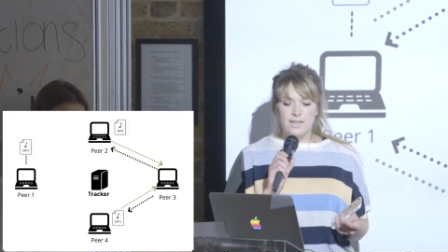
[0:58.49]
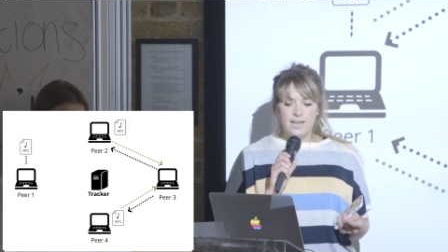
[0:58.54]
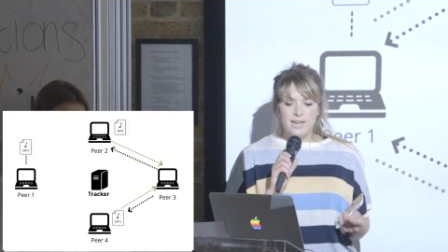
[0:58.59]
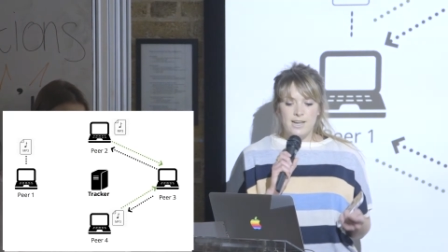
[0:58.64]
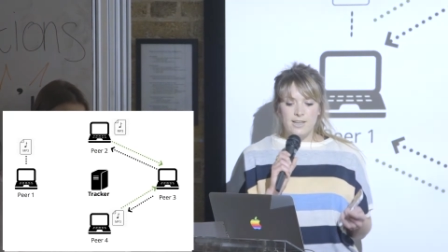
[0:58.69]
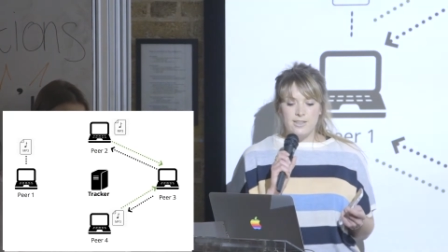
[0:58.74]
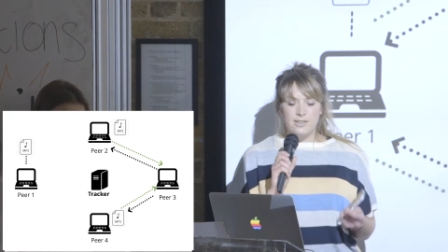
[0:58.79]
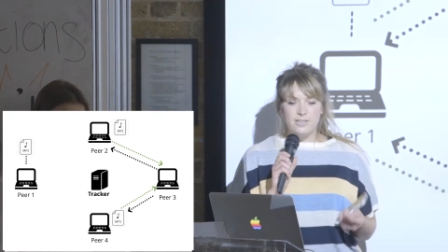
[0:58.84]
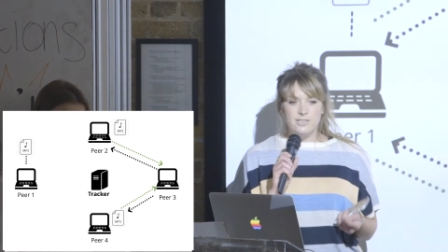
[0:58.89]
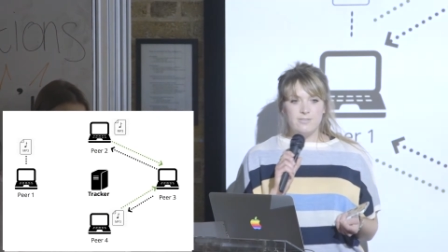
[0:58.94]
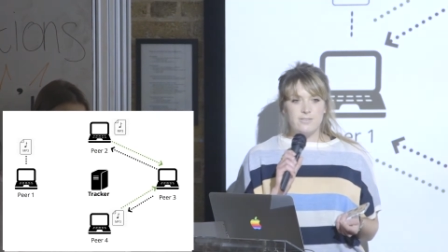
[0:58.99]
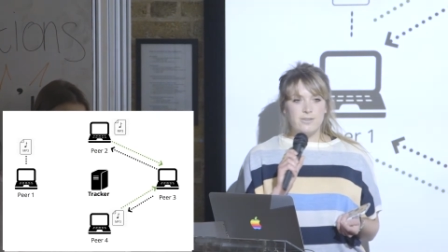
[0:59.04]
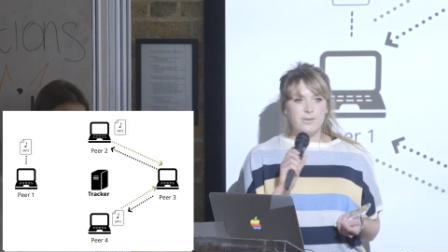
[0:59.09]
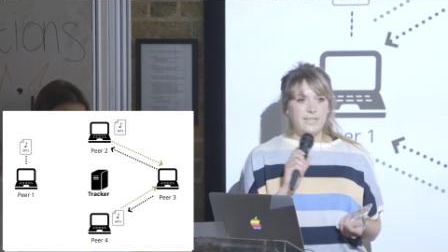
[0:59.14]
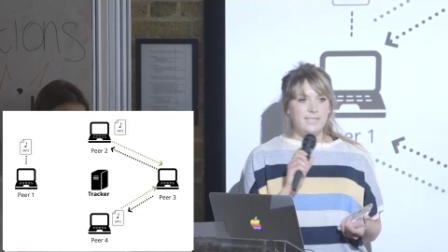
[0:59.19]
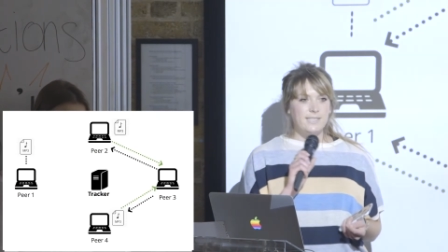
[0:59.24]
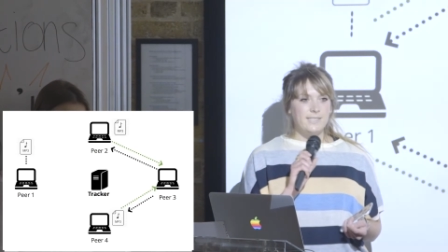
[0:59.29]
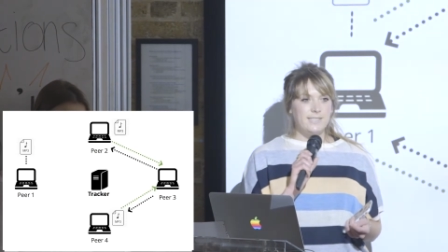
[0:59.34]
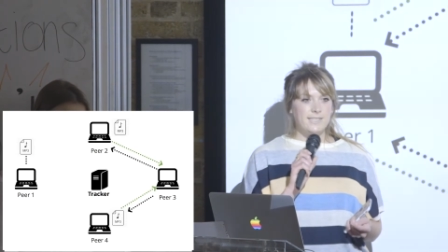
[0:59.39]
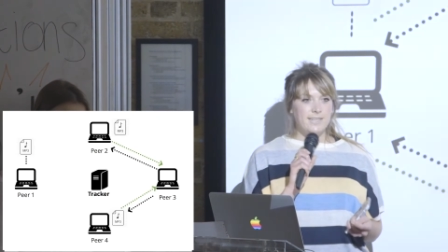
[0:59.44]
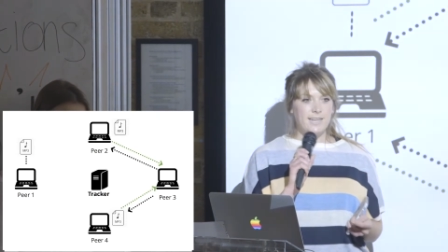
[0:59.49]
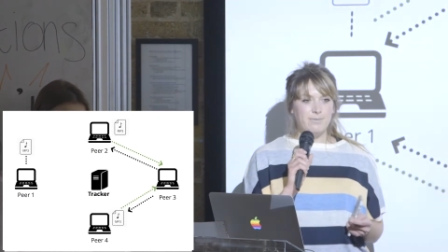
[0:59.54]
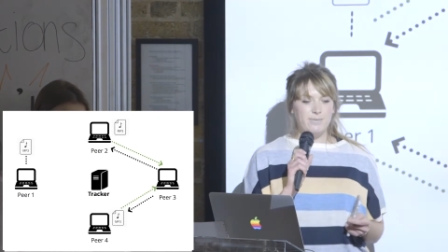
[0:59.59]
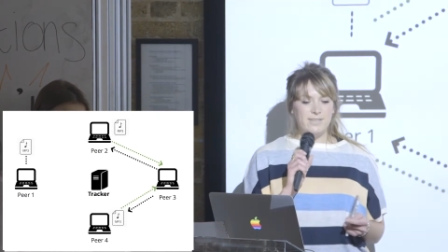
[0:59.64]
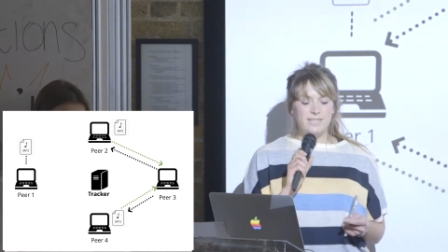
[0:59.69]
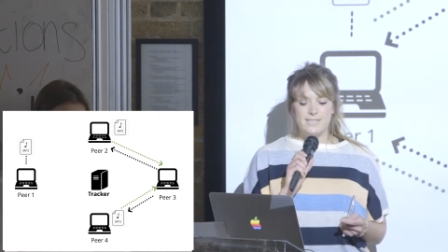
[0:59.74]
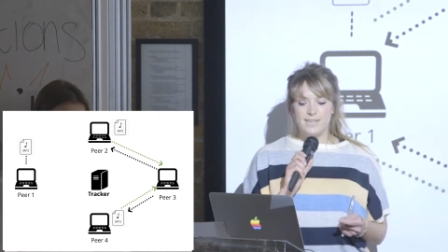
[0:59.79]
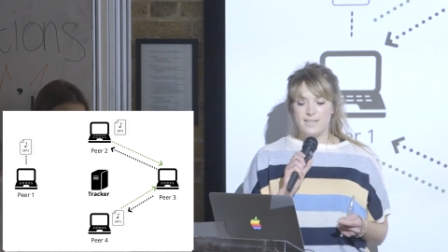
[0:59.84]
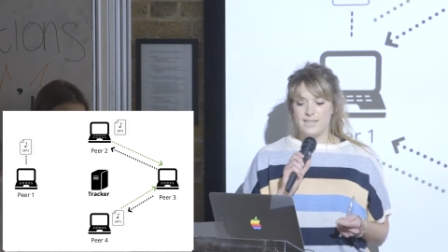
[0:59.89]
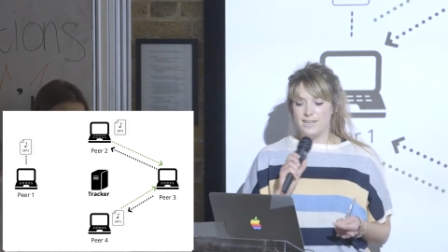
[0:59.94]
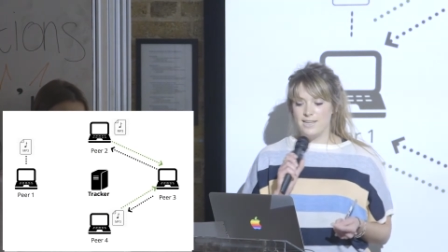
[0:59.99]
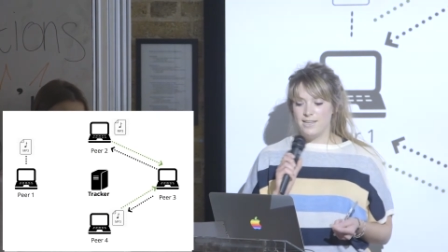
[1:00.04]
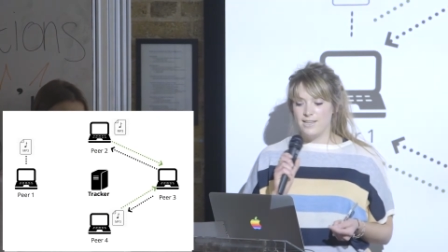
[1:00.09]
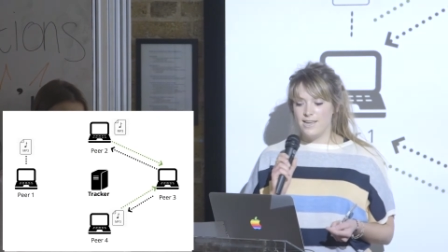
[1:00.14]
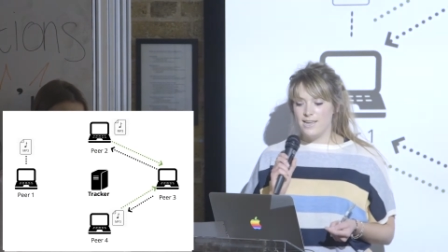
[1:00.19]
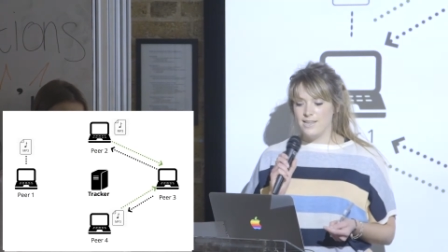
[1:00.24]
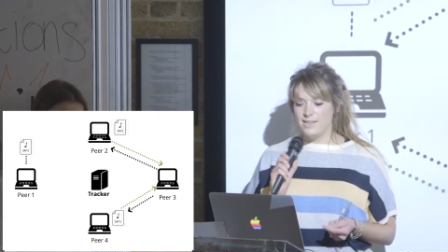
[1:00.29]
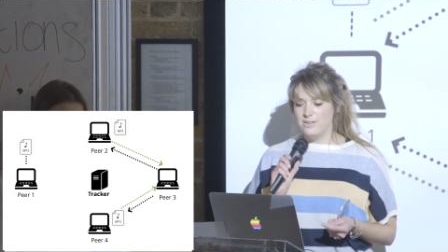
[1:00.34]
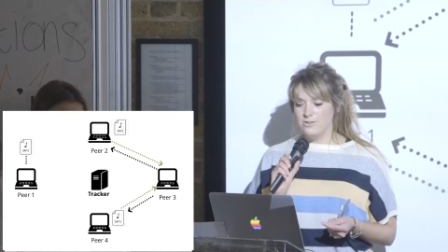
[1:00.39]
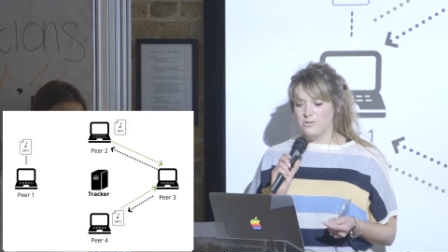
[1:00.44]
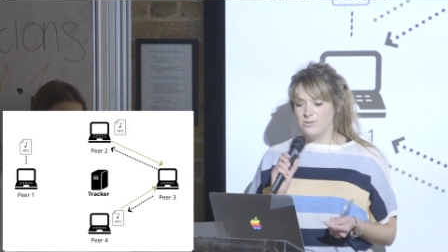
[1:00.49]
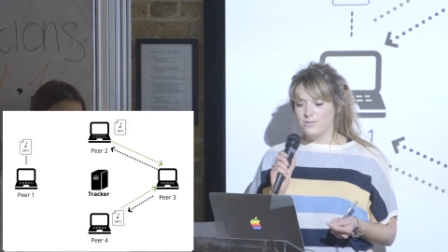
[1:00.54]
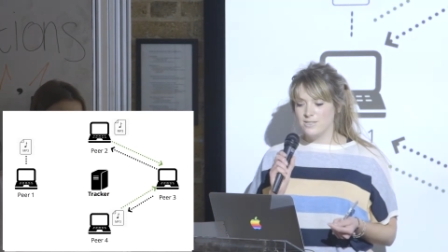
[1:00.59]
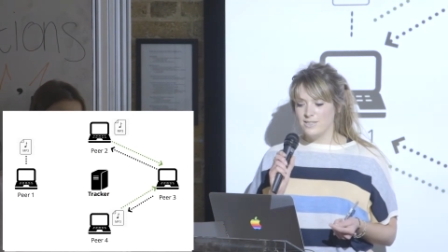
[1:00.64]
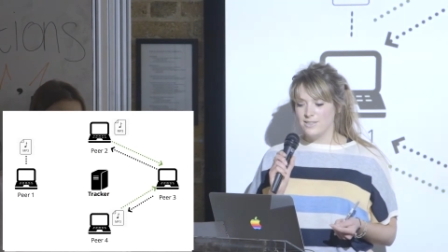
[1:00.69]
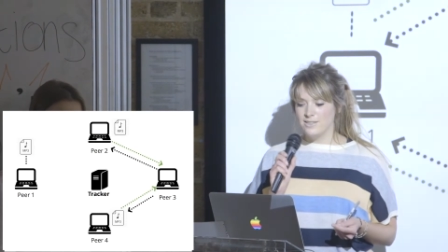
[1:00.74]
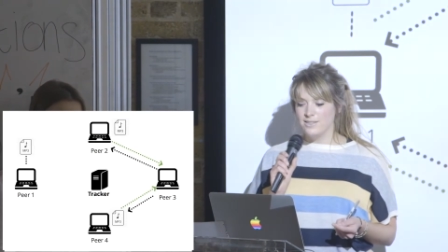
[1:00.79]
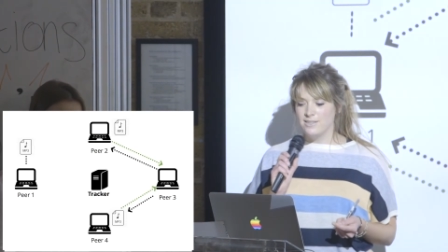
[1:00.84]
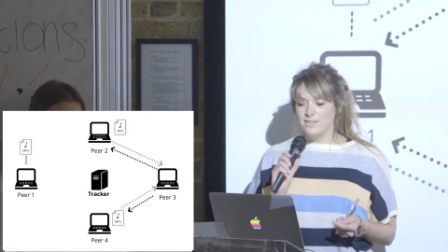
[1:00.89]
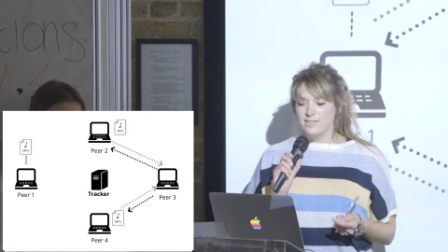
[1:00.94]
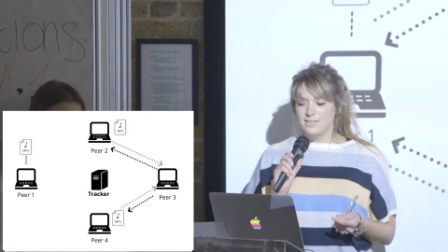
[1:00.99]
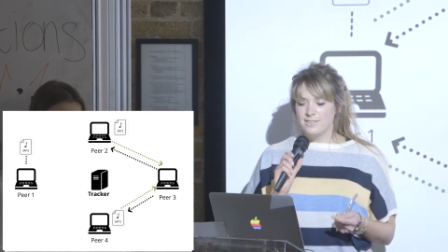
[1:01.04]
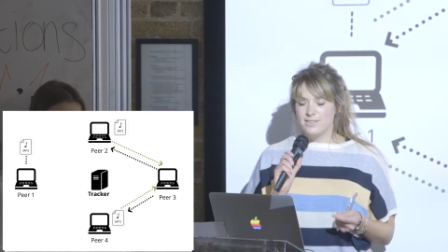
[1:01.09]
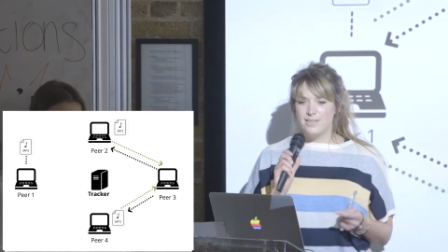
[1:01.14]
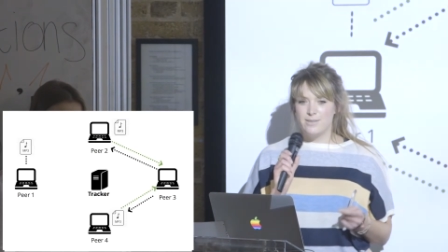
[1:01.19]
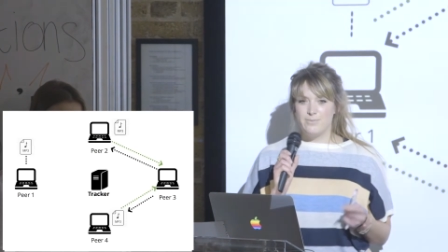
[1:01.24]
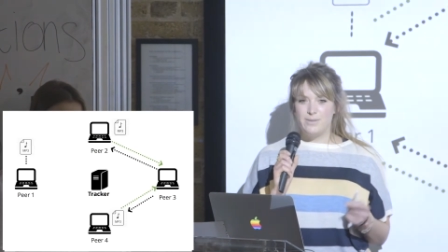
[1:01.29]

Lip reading: And those requests can be sent in any order, so the